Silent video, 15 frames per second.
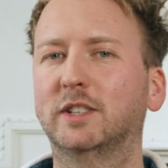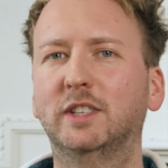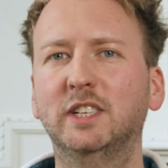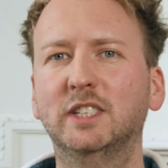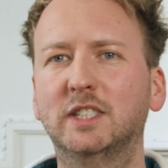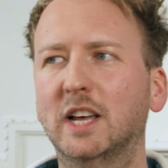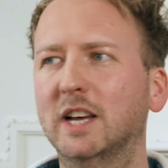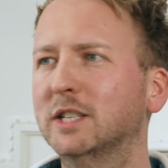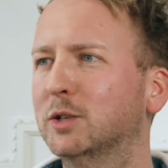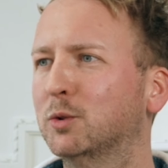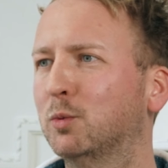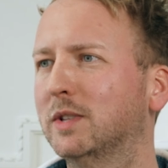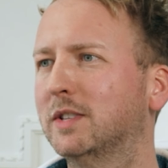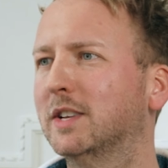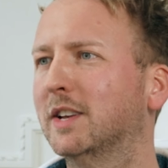these days
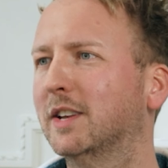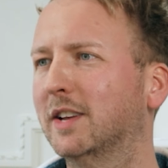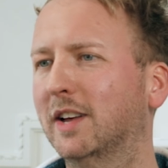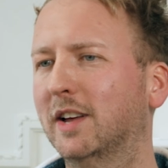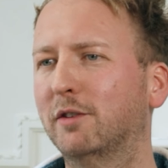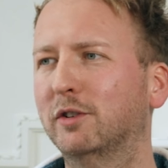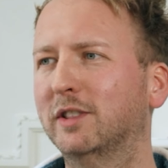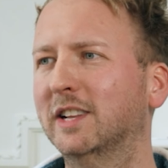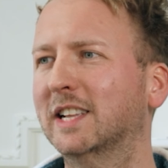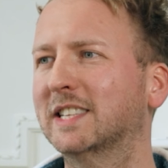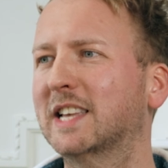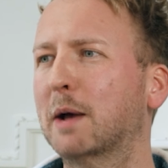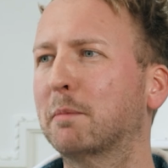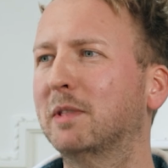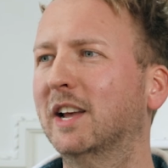with everything that's
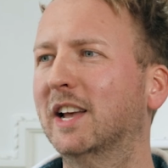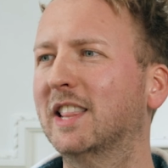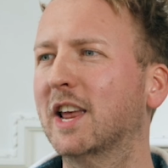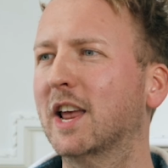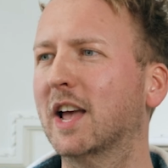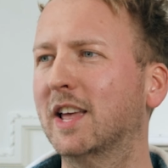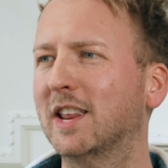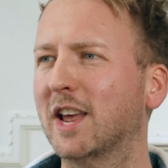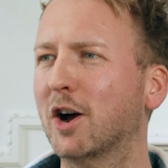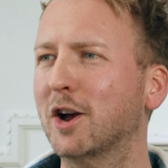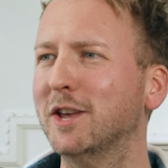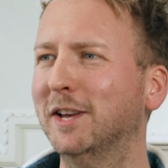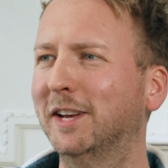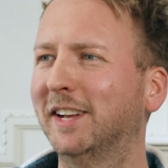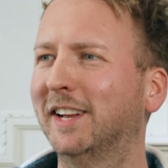happening in AI,